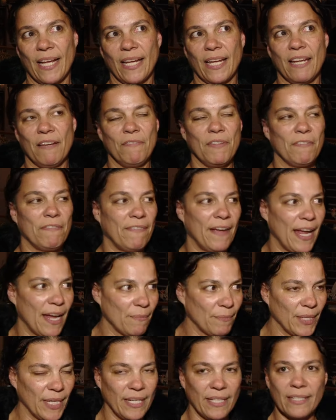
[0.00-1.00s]
give the
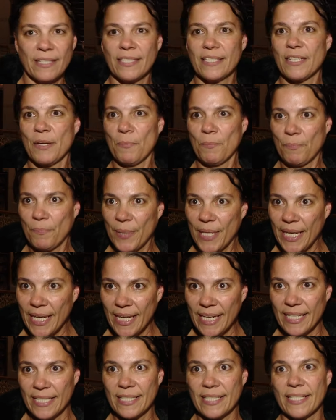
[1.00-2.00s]
family some
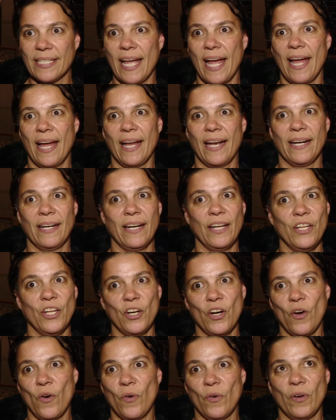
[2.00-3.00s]
peace and you
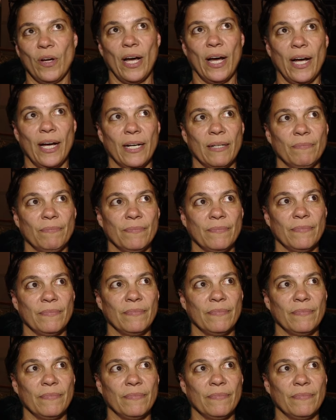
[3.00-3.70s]
know um,